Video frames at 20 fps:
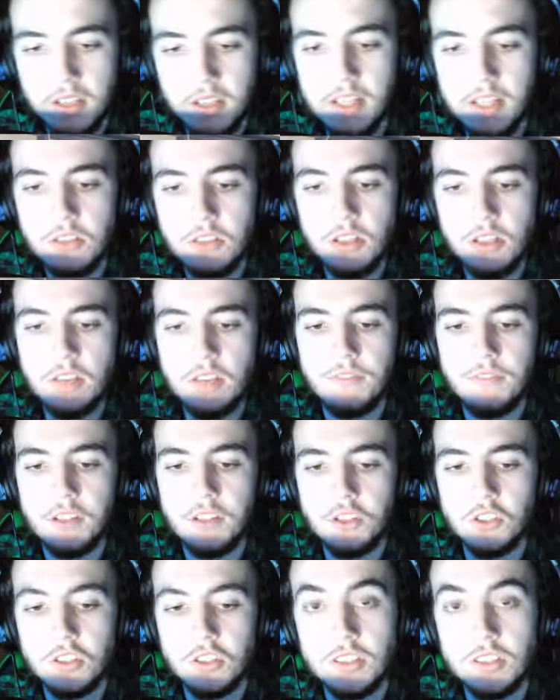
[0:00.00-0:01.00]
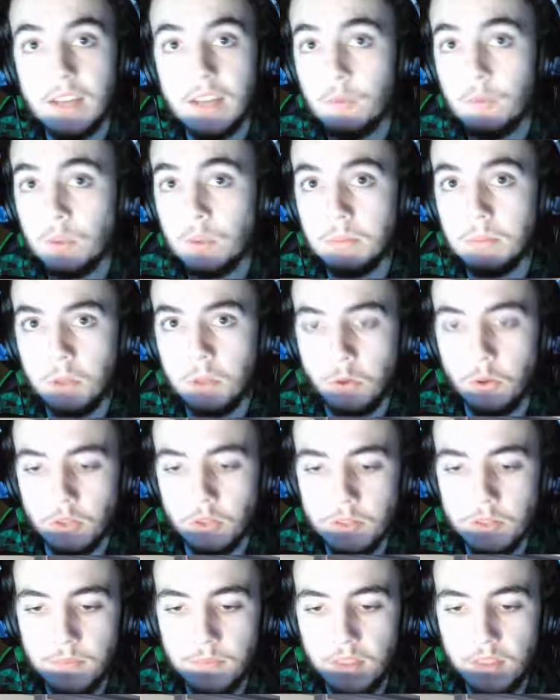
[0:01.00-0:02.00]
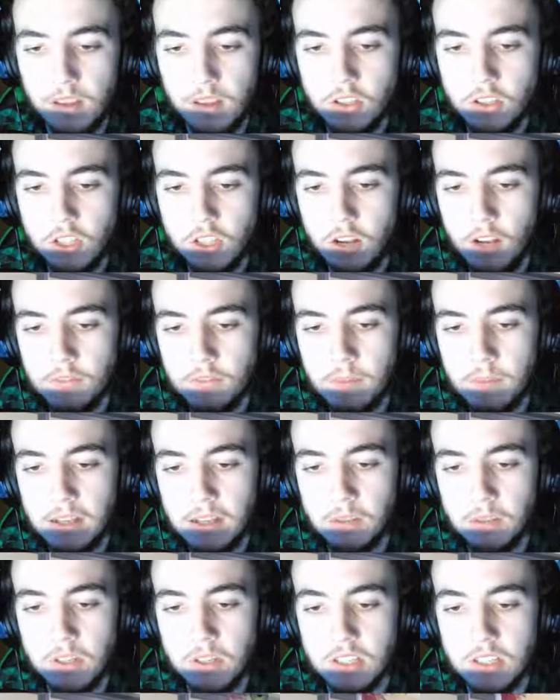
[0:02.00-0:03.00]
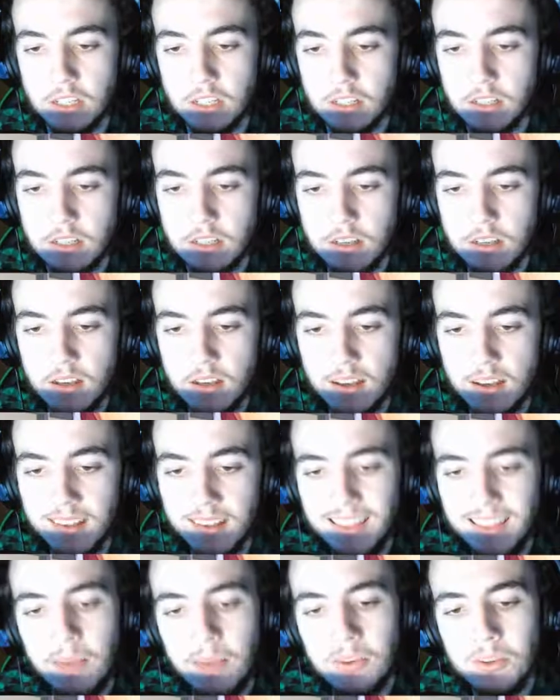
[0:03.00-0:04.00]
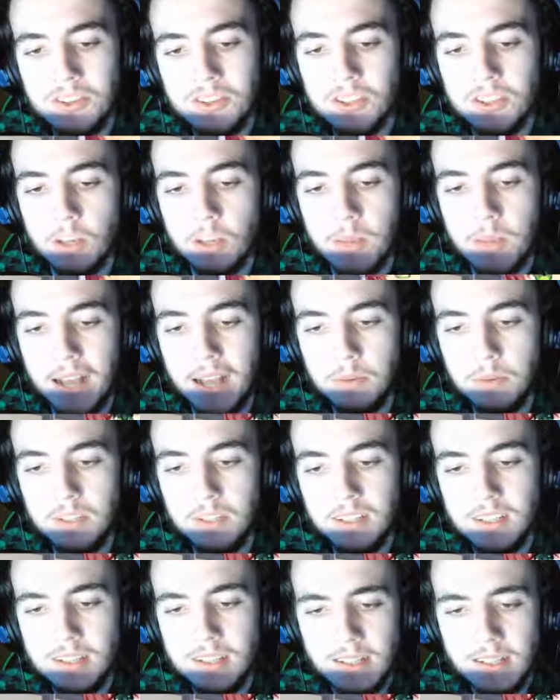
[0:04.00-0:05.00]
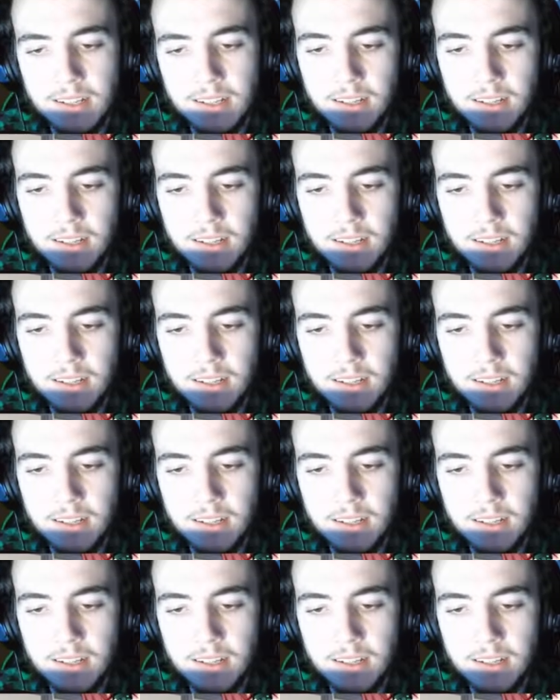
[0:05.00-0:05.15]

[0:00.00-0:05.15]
Natsuki finishes and everyone applauds. She hops back to her seat. That wasn't so bad, was it?